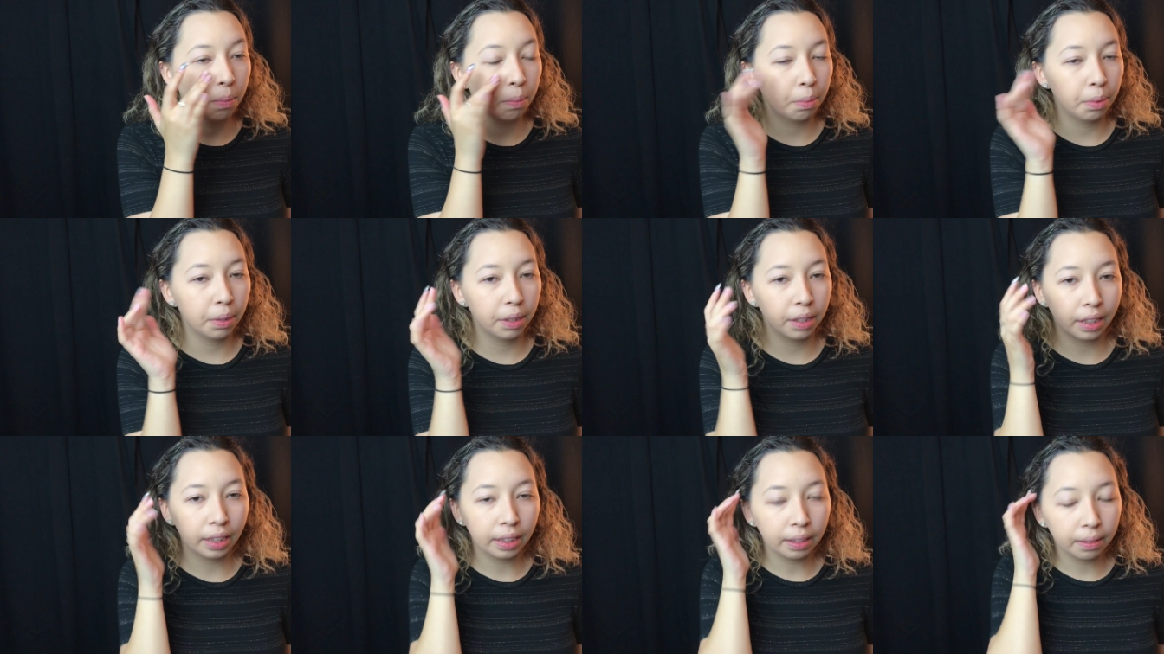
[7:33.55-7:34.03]

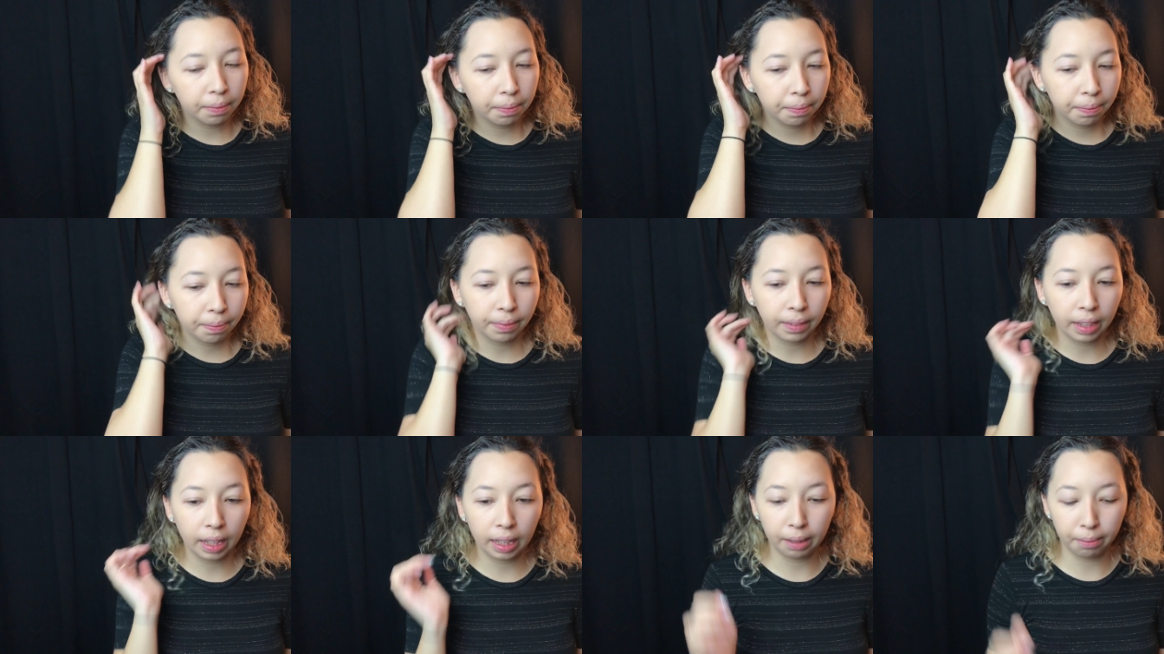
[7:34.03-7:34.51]
but
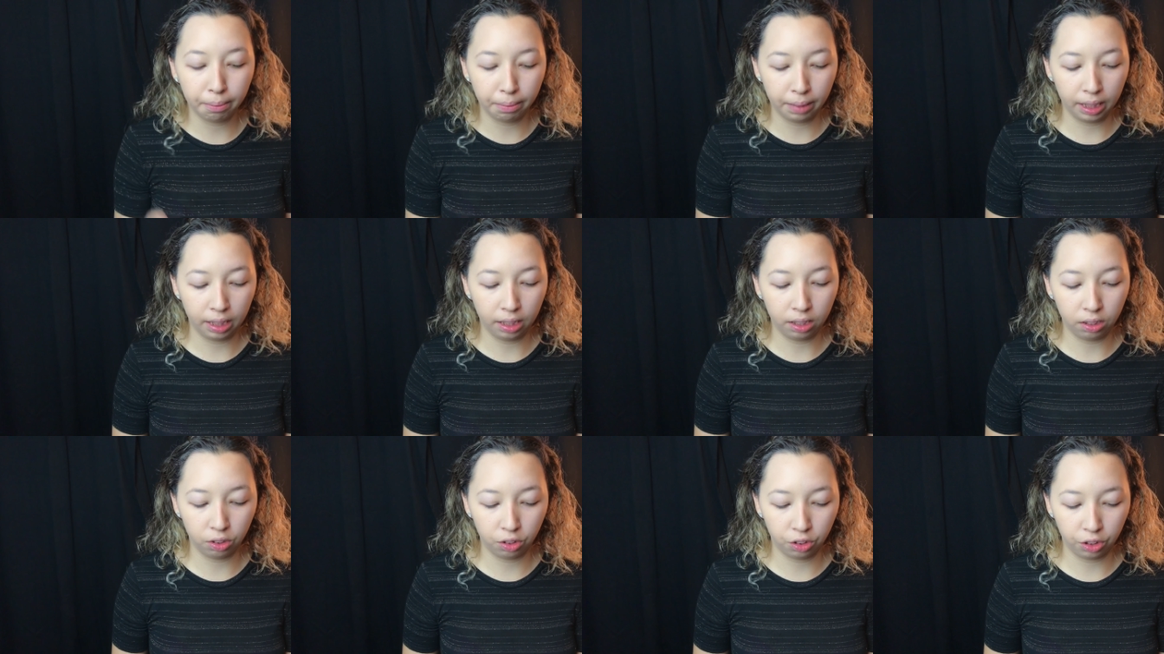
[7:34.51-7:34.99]
I
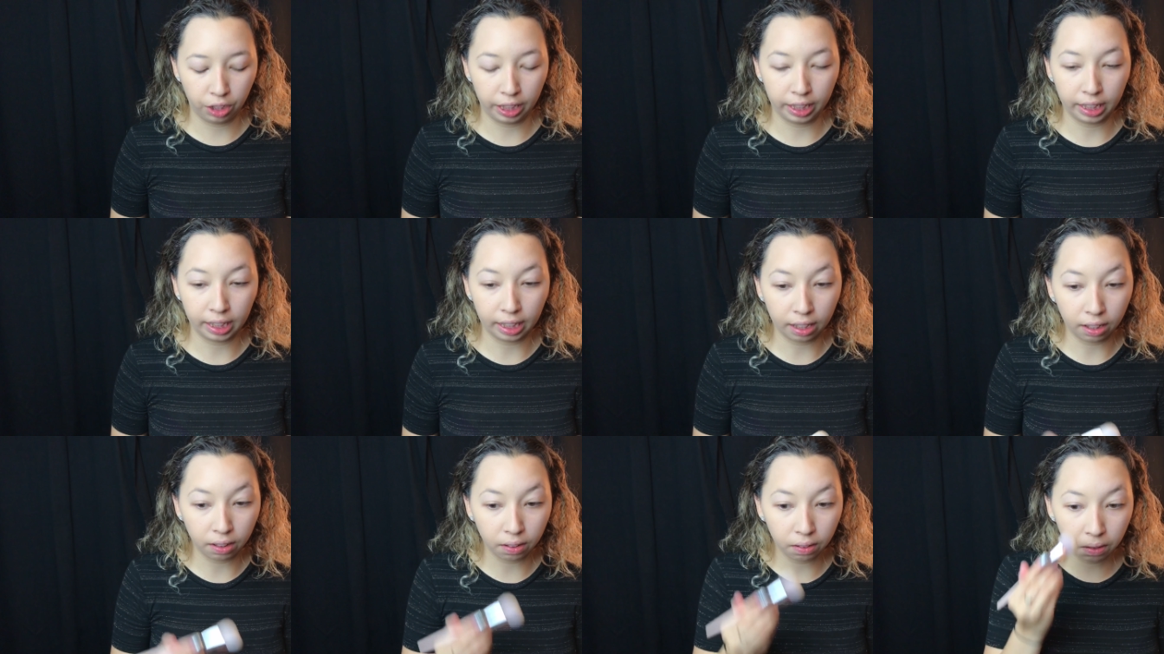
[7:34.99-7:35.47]
mean, it'll dry
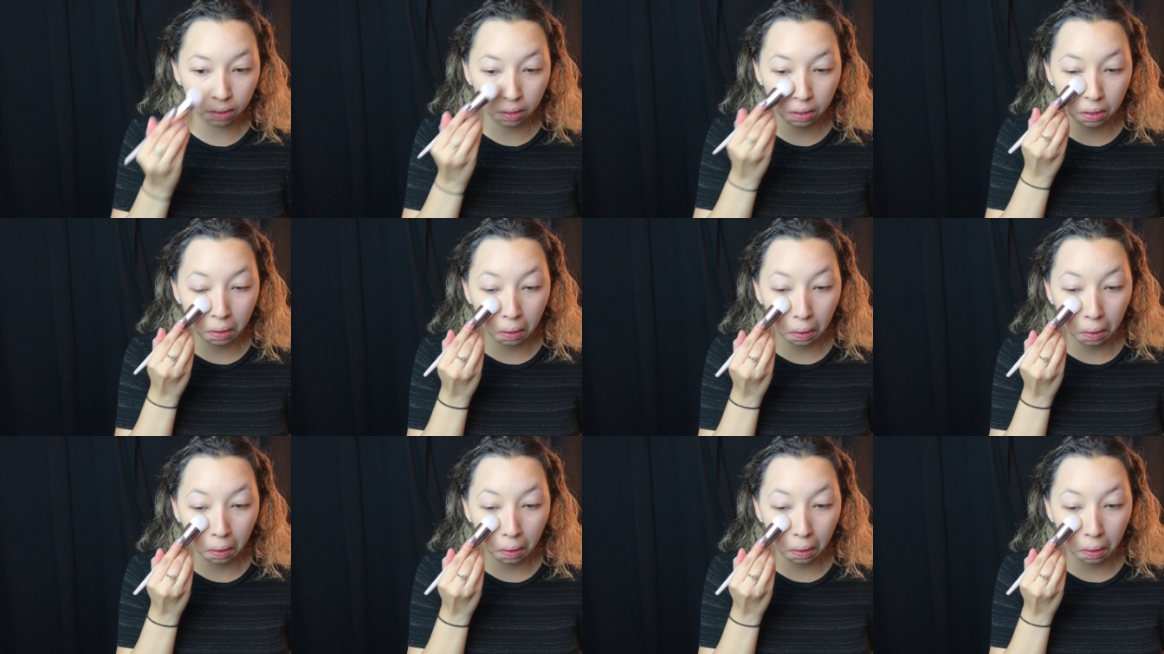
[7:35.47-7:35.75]
down.